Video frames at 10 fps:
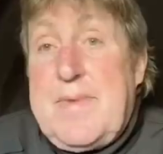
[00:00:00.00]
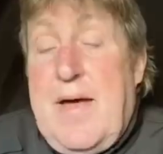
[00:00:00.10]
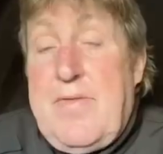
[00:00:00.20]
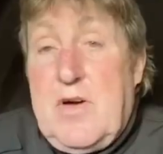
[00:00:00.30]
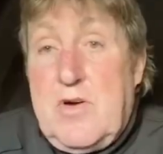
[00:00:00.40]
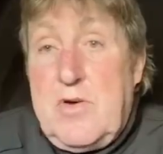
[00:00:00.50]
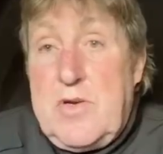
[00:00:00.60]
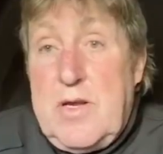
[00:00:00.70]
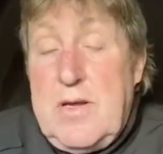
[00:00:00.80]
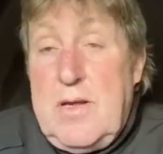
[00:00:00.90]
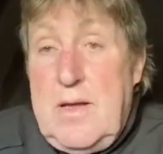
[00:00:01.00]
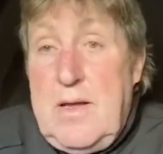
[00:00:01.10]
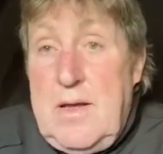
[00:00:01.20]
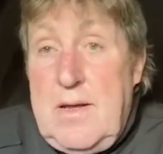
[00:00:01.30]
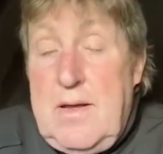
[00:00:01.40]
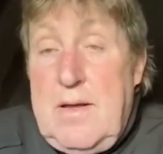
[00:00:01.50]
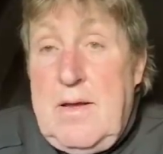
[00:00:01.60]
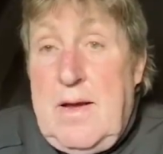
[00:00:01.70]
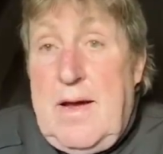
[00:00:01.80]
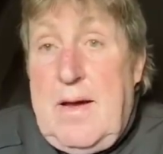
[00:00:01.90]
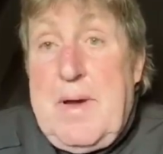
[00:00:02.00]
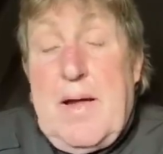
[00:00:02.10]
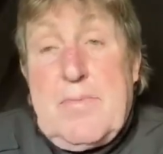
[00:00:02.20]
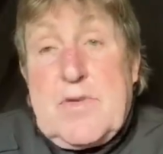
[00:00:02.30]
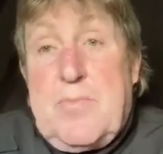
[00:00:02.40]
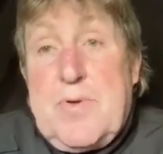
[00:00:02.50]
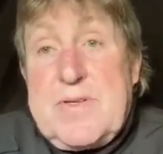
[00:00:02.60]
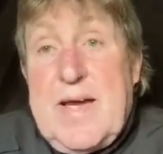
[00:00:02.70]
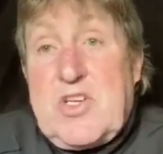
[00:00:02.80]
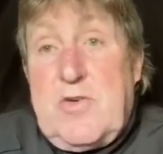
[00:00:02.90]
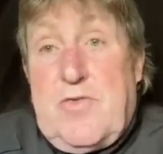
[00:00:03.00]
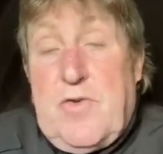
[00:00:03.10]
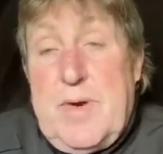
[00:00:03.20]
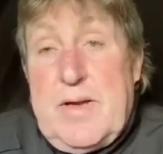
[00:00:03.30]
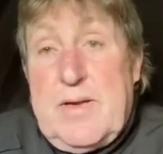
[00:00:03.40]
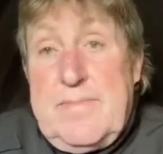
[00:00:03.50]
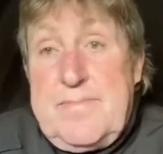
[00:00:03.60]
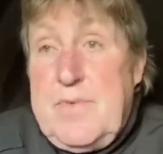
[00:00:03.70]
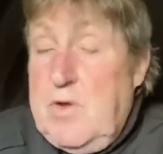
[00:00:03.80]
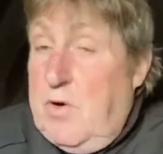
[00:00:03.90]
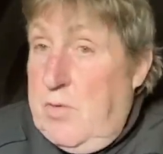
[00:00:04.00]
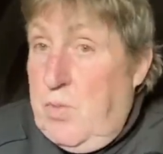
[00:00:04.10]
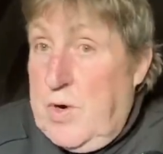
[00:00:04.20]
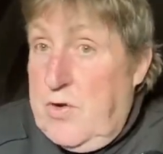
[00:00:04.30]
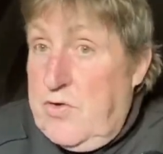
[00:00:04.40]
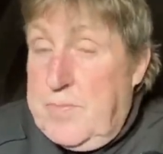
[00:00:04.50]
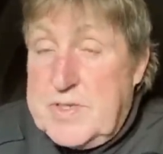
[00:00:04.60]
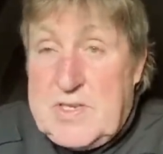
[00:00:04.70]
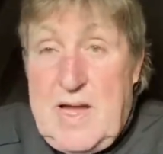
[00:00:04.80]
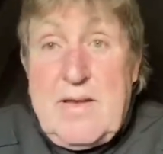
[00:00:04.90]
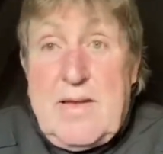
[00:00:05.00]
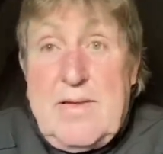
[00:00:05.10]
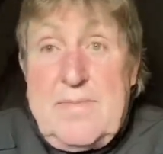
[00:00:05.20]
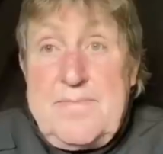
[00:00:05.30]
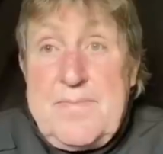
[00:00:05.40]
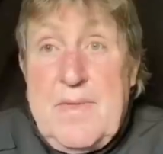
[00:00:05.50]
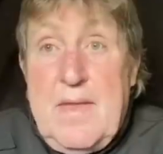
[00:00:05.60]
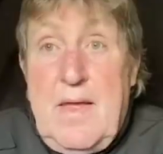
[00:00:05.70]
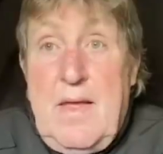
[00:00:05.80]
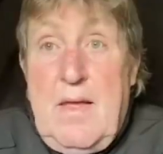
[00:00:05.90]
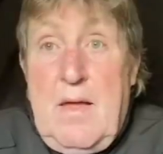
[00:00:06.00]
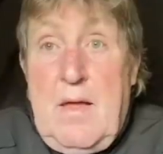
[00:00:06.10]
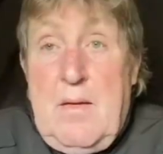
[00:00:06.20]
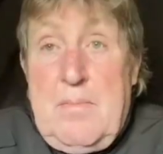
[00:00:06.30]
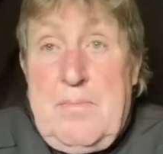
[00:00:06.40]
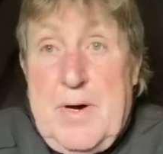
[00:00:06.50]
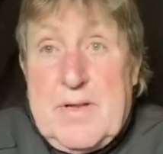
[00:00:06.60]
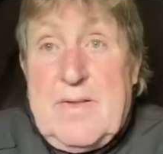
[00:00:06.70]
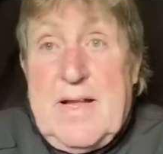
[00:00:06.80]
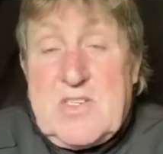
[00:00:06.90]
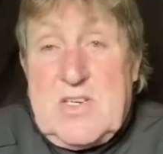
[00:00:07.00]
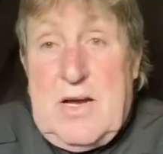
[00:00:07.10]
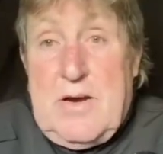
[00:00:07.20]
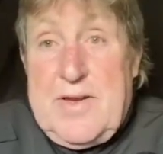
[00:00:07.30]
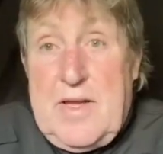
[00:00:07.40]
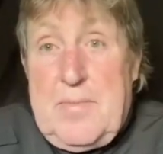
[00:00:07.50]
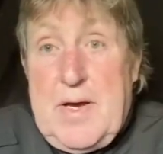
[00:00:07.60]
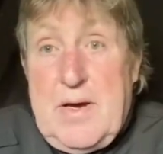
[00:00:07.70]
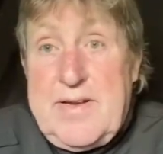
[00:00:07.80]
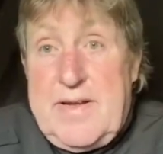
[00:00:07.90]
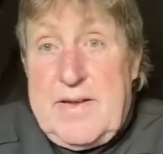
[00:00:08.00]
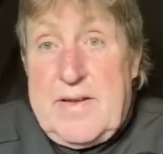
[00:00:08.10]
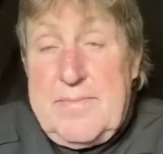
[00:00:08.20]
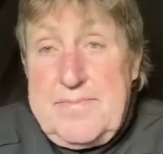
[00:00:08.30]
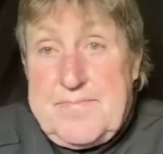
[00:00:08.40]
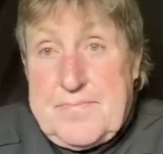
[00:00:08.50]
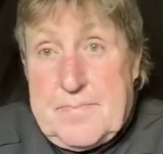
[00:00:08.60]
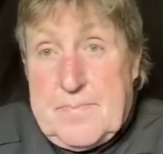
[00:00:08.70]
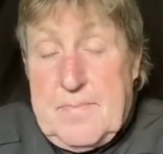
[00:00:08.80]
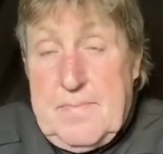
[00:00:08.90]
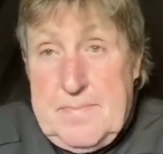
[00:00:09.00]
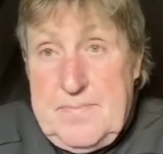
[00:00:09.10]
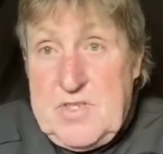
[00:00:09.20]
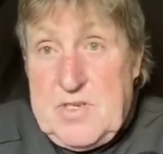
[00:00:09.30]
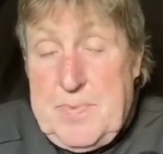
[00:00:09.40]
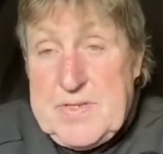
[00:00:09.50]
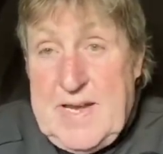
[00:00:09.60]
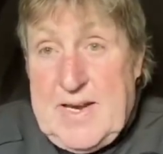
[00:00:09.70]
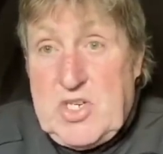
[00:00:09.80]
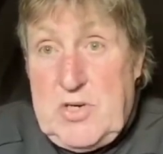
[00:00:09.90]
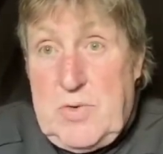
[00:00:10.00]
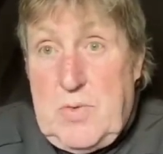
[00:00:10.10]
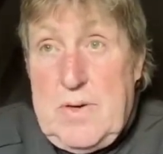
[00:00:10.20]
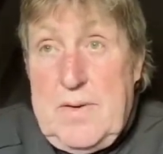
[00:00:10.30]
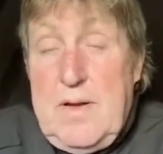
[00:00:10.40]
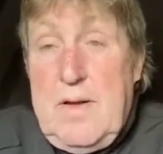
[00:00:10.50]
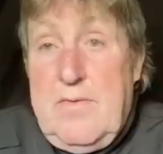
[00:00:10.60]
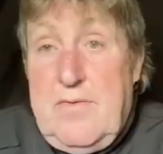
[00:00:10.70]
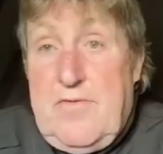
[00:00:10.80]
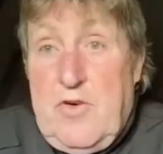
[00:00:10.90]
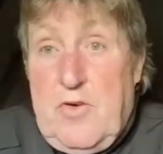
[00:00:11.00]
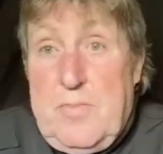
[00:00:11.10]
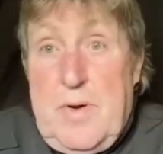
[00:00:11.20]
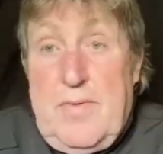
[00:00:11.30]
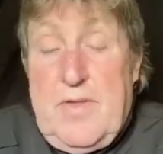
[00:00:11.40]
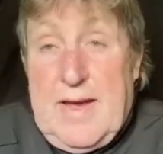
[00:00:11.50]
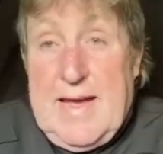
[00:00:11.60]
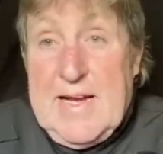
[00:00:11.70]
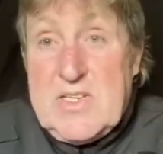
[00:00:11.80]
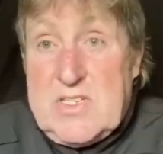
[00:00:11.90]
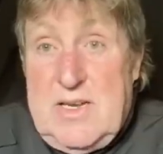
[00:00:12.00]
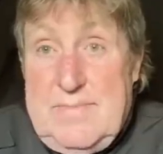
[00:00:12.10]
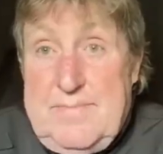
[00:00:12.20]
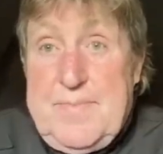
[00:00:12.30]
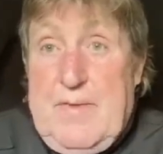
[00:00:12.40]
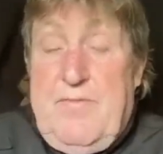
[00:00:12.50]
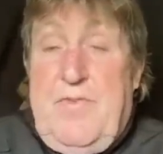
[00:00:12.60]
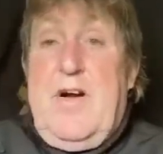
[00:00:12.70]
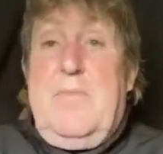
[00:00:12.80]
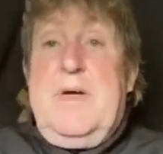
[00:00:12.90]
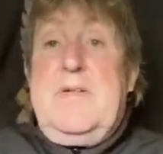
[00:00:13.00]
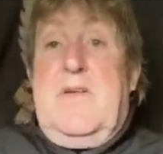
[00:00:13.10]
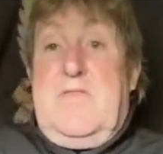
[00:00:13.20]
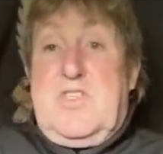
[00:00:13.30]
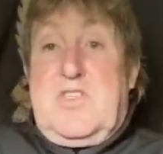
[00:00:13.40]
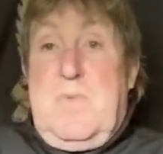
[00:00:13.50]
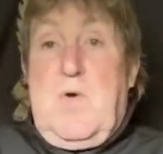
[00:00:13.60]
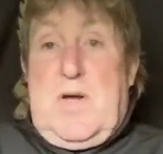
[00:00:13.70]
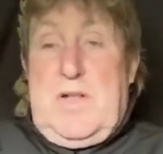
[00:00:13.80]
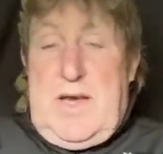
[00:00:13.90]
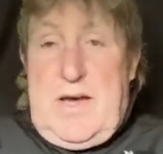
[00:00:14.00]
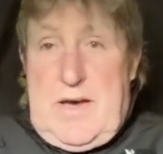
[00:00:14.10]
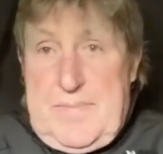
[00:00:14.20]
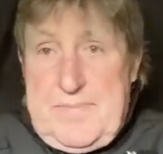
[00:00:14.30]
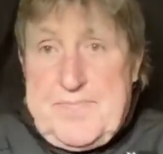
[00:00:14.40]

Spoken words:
and the hood help to protect you from it. Not 100%, but that's the idea behind it, to protect you from the gas environment, the smoke in the air.